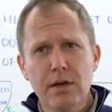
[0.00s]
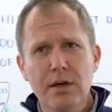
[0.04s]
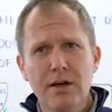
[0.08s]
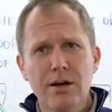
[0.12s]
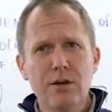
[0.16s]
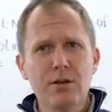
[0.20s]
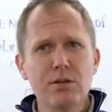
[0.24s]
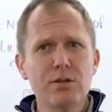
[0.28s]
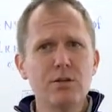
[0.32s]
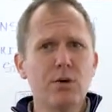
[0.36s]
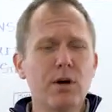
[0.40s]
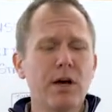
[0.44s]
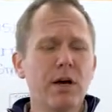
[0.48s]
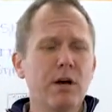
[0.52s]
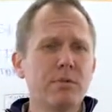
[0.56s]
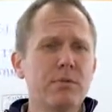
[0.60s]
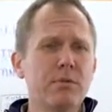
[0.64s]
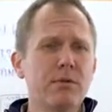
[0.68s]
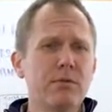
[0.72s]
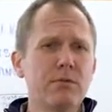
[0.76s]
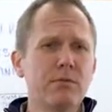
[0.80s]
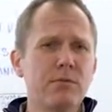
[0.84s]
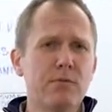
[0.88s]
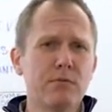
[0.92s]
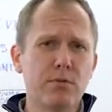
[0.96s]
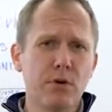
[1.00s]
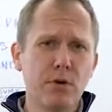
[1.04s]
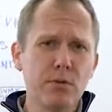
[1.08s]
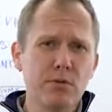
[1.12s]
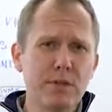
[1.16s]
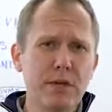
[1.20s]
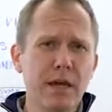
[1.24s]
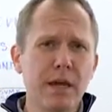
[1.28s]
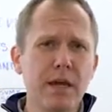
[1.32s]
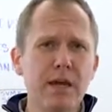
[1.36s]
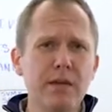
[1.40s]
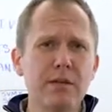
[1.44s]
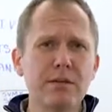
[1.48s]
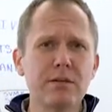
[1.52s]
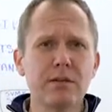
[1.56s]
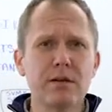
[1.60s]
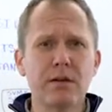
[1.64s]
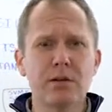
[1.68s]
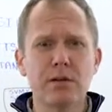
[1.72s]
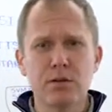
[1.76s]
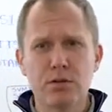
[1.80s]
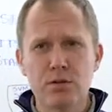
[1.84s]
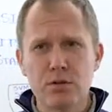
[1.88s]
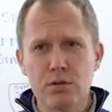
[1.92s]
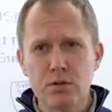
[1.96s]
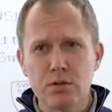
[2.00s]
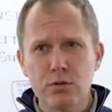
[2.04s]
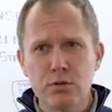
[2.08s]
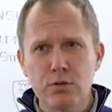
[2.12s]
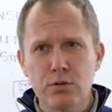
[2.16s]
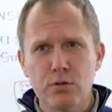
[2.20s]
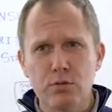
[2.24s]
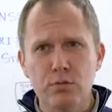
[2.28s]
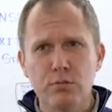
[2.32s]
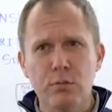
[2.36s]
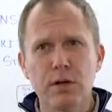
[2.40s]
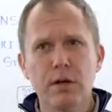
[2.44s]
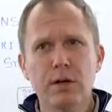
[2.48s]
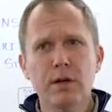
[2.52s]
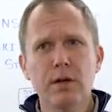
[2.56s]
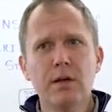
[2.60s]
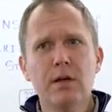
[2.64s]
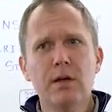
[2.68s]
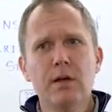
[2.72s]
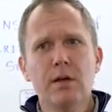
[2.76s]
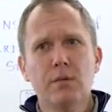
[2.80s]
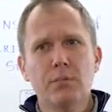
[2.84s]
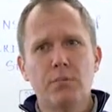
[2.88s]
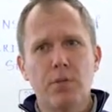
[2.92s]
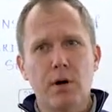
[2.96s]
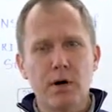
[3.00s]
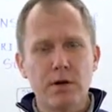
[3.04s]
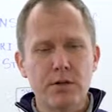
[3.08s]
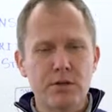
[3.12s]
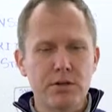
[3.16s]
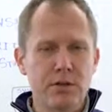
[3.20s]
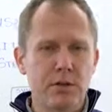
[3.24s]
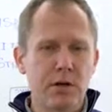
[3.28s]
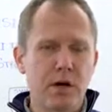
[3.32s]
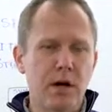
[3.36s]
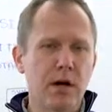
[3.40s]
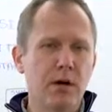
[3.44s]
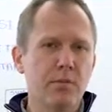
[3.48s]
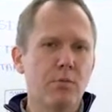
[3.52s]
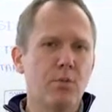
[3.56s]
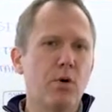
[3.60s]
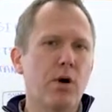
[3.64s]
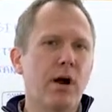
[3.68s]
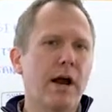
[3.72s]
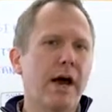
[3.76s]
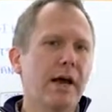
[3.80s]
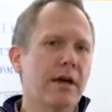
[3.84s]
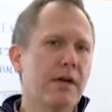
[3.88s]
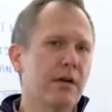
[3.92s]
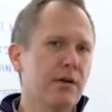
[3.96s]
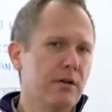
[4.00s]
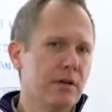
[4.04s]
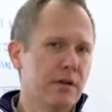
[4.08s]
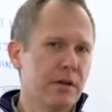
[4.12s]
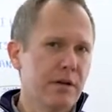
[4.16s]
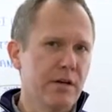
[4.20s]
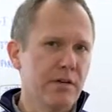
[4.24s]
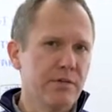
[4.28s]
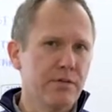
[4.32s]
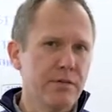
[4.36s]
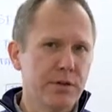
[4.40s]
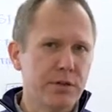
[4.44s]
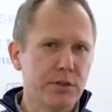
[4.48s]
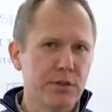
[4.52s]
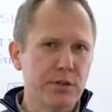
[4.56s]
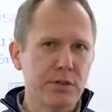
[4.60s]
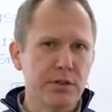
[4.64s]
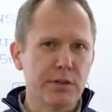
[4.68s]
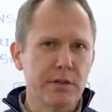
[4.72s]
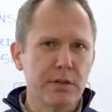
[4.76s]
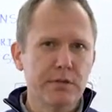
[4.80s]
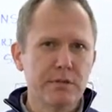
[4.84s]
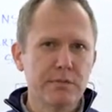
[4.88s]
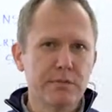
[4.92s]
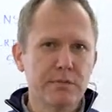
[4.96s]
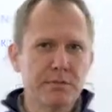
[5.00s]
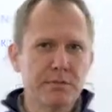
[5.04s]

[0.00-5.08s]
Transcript: and also helps rotate and consume part stock more accurately and efficiently.